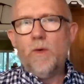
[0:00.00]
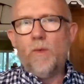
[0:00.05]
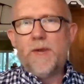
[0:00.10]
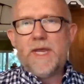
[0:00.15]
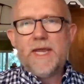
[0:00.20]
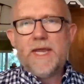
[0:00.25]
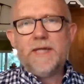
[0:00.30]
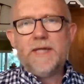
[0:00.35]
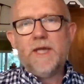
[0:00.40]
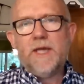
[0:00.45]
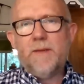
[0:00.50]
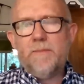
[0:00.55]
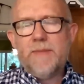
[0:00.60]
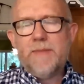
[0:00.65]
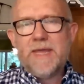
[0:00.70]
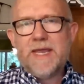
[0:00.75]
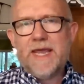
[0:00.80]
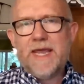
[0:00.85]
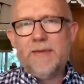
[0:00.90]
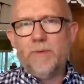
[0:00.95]
We end up
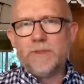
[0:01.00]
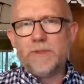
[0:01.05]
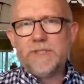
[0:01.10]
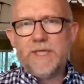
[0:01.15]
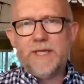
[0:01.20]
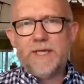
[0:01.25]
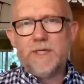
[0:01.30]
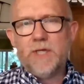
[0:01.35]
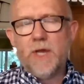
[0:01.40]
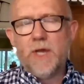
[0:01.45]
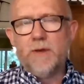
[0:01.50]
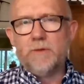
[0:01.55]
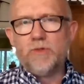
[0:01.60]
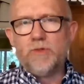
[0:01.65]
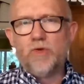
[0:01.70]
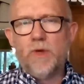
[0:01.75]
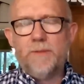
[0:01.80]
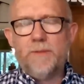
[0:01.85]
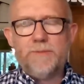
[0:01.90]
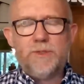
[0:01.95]
being able to get Donald
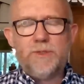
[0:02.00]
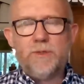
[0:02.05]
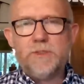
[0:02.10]
Trump